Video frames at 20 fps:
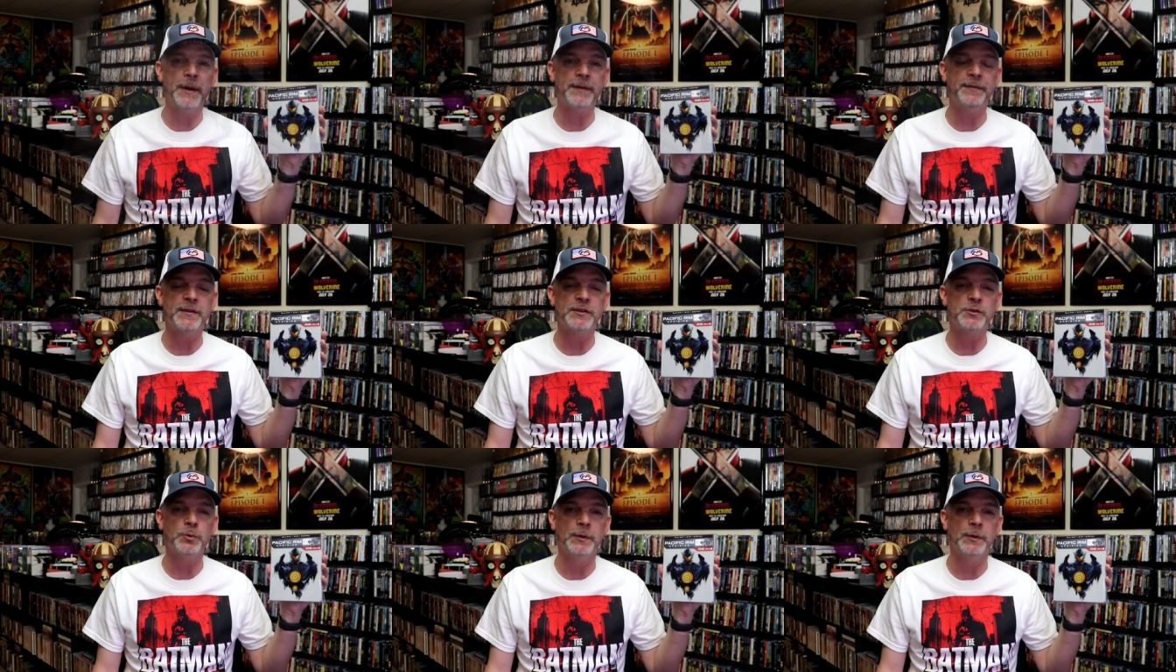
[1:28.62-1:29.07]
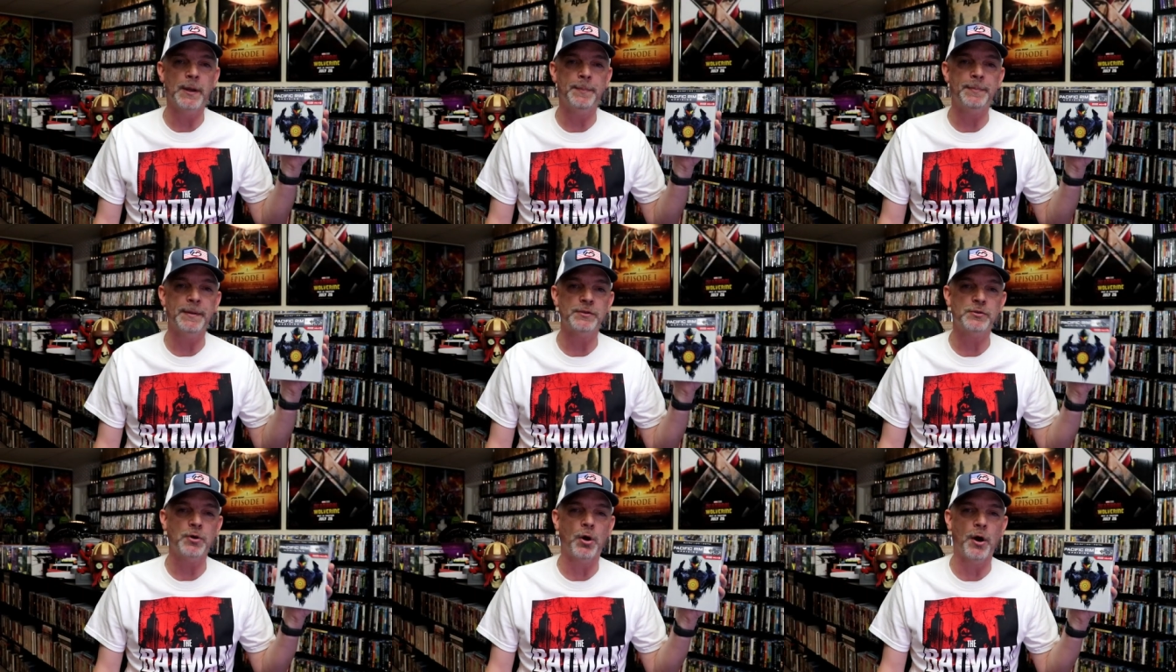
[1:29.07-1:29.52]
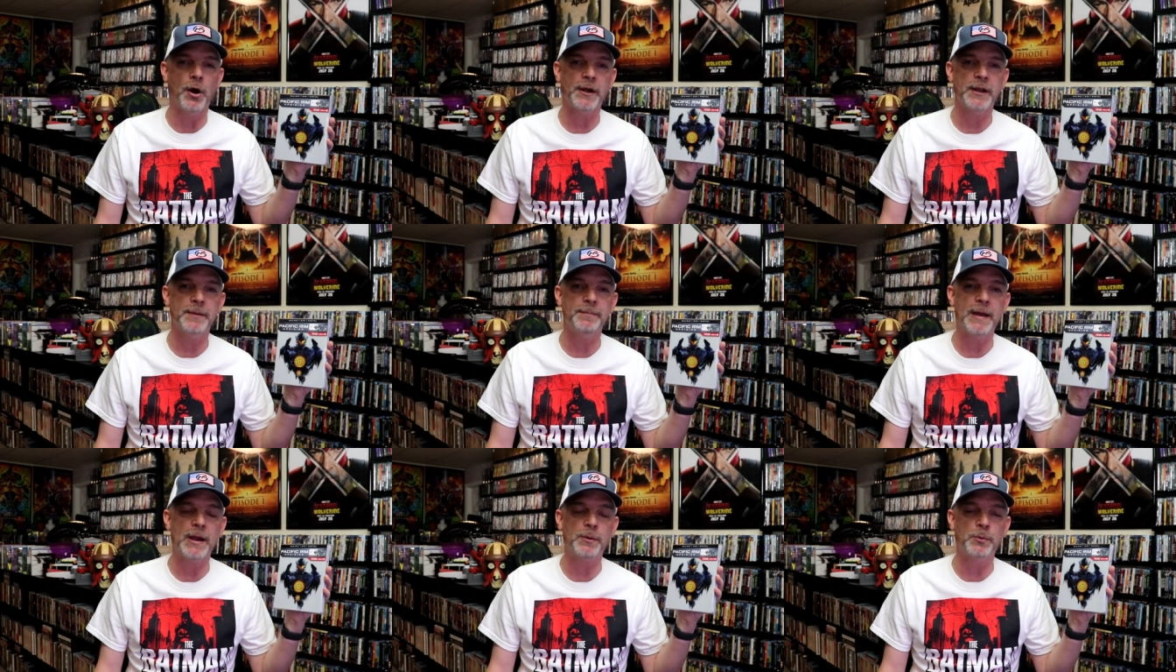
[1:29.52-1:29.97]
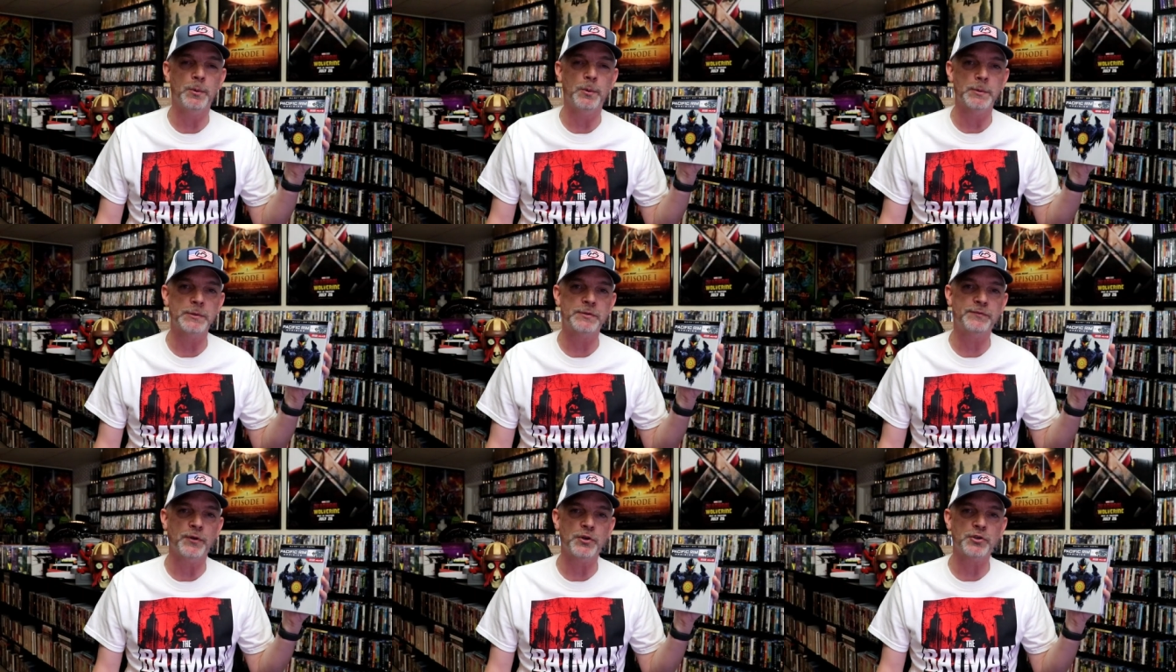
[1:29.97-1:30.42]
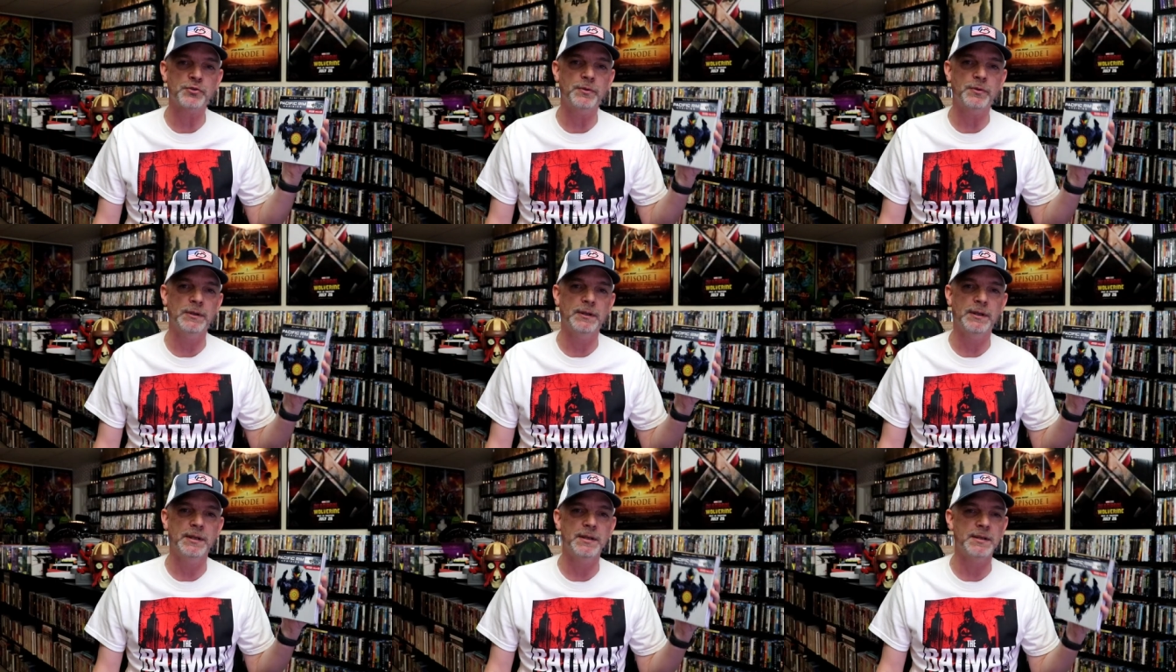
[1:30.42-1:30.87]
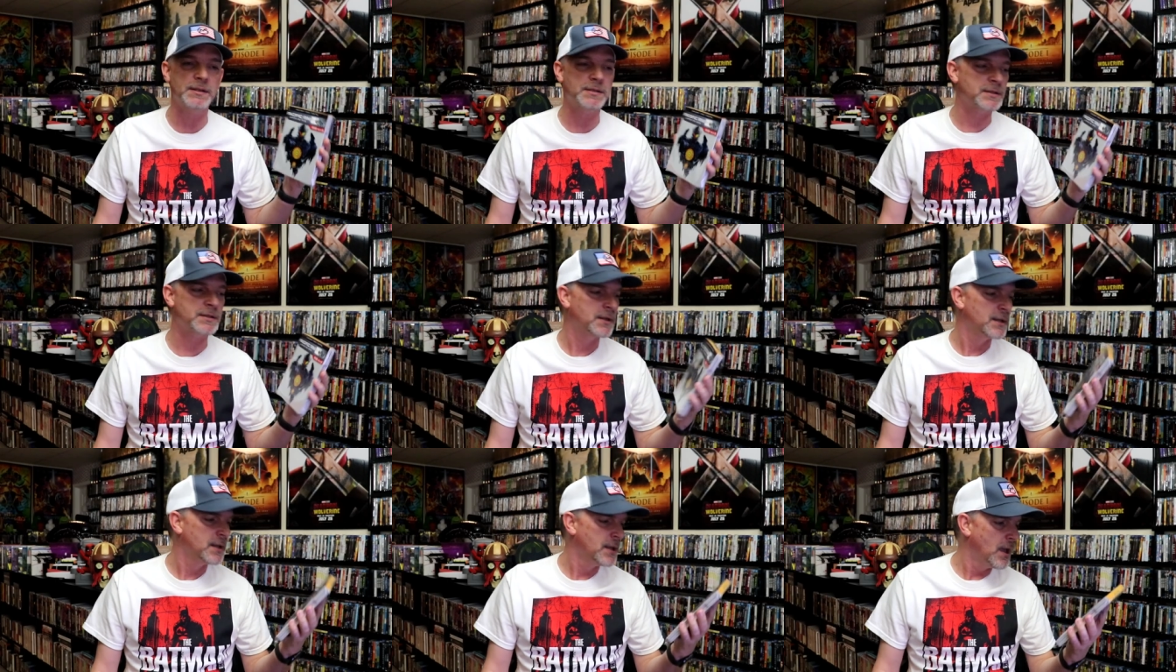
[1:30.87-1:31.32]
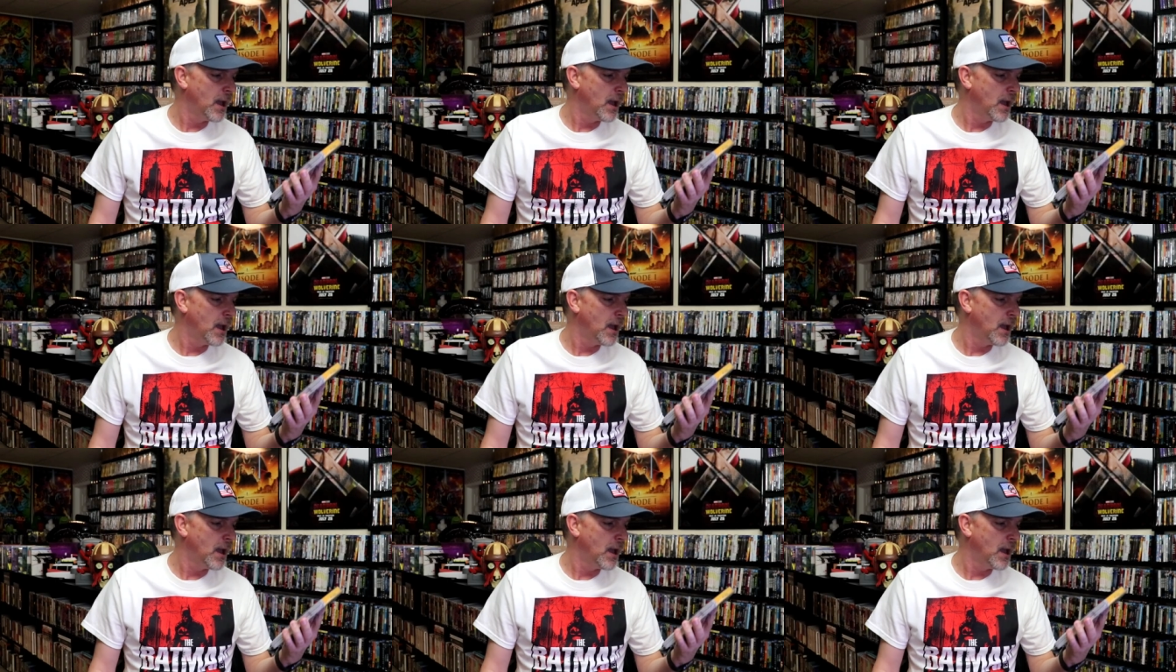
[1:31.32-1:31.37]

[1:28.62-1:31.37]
picking this one up at Target back when it was first released.